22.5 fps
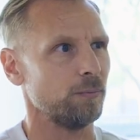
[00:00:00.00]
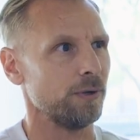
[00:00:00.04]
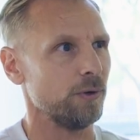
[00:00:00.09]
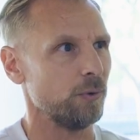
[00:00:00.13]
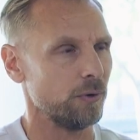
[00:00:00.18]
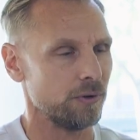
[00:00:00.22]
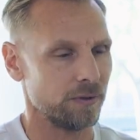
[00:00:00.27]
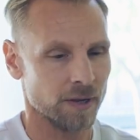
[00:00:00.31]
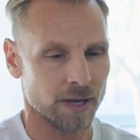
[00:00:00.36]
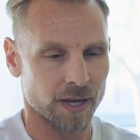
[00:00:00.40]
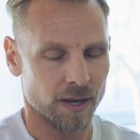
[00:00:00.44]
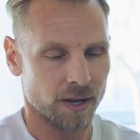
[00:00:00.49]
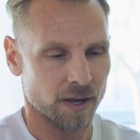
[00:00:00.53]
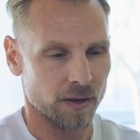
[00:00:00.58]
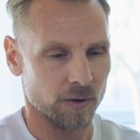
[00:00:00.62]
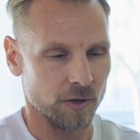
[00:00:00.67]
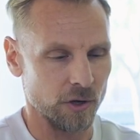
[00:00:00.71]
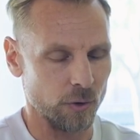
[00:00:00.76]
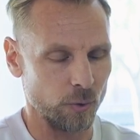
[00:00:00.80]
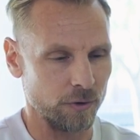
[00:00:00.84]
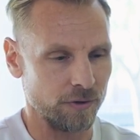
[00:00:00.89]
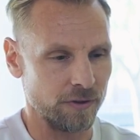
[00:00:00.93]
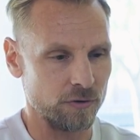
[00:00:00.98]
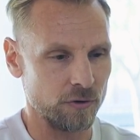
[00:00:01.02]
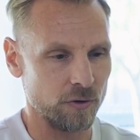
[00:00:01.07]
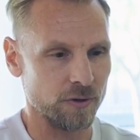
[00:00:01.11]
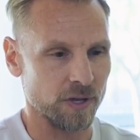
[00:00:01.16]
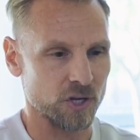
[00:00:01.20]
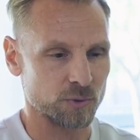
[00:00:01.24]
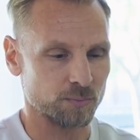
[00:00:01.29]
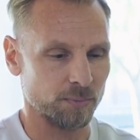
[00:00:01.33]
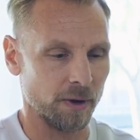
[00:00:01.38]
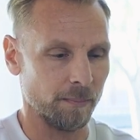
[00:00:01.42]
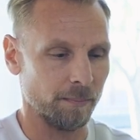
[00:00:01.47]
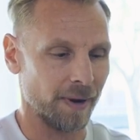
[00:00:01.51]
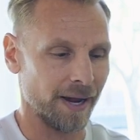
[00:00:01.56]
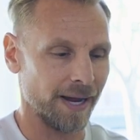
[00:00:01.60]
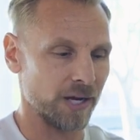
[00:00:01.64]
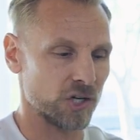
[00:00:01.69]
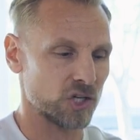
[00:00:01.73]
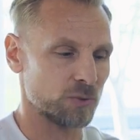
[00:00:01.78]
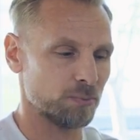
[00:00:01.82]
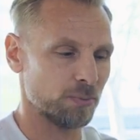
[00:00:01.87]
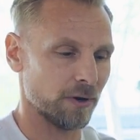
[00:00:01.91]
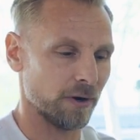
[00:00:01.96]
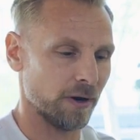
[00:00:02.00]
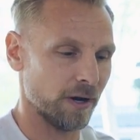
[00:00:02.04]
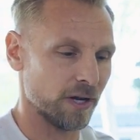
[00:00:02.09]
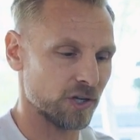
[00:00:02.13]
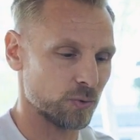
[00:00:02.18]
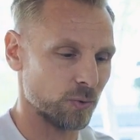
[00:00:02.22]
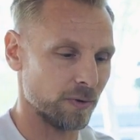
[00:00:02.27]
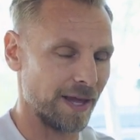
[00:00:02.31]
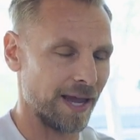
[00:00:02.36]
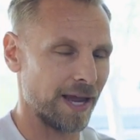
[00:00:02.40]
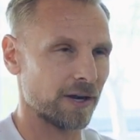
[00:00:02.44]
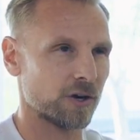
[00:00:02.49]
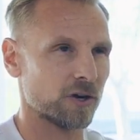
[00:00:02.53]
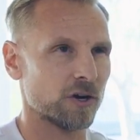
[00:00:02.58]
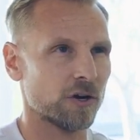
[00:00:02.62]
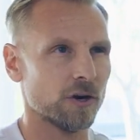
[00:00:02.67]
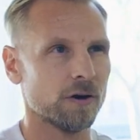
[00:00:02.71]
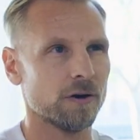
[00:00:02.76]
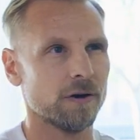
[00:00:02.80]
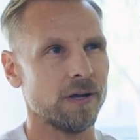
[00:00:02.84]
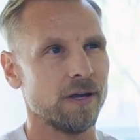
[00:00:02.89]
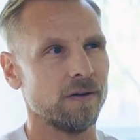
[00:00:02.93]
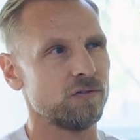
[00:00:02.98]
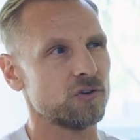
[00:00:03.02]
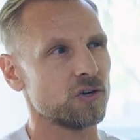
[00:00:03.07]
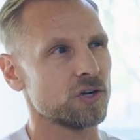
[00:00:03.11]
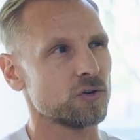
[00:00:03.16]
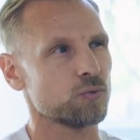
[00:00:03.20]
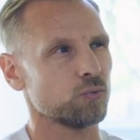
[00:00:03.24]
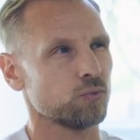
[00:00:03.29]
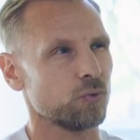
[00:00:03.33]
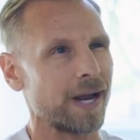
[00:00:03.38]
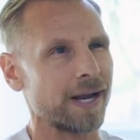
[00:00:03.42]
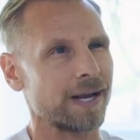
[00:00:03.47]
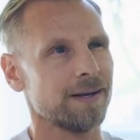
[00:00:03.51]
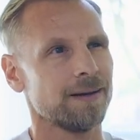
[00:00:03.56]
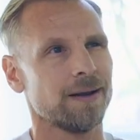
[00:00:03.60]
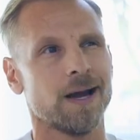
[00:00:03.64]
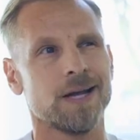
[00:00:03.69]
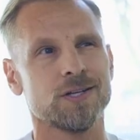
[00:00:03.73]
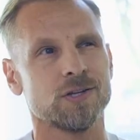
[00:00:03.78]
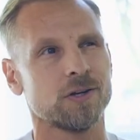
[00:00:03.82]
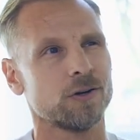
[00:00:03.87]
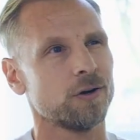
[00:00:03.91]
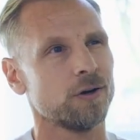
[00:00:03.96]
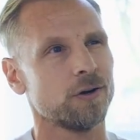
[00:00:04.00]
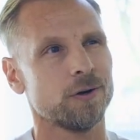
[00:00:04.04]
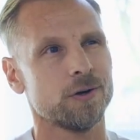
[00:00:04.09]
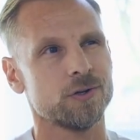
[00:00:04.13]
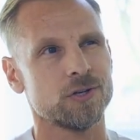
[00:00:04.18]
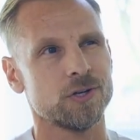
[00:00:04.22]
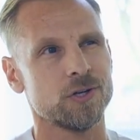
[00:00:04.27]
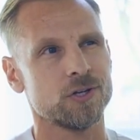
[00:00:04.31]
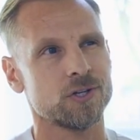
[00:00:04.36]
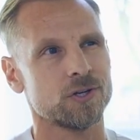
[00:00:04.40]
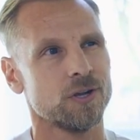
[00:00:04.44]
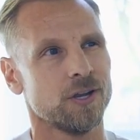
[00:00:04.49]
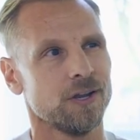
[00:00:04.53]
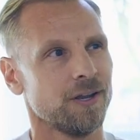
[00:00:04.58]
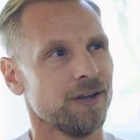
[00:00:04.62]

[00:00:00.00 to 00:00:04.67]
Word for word: you would you would do this, but my experience with Ann Curry of just recognizing her as this